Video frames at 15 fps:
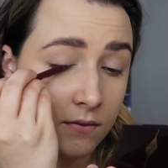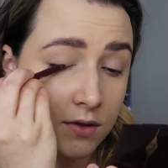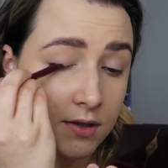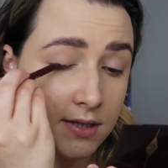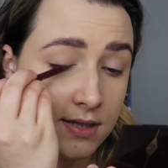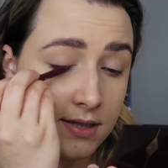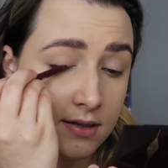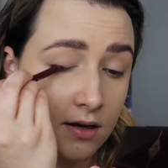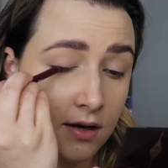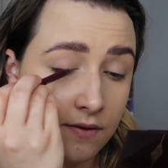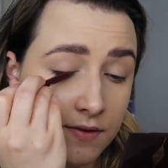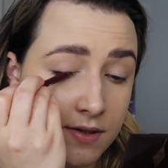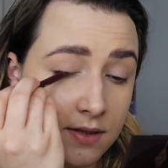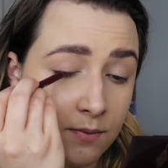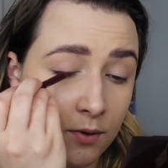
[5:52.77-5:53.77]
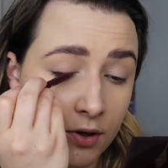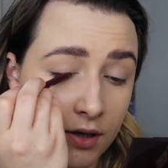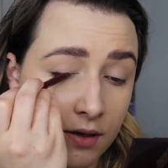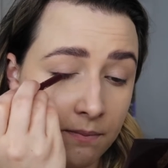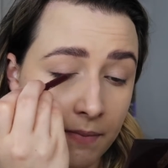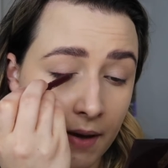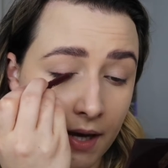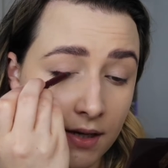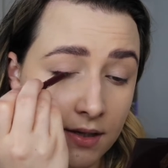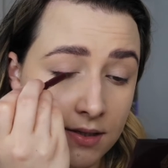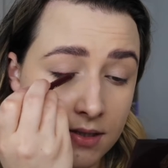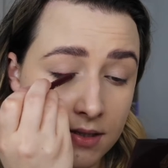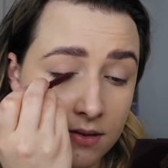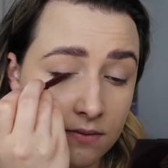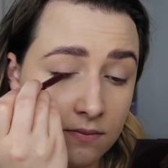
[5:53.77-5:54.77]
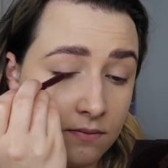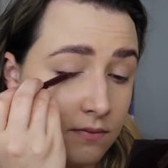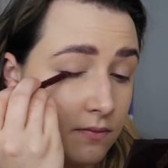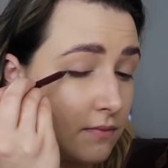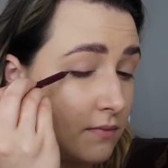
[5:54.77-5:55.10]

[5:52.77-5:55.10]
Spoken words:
just as a kind of smoky base.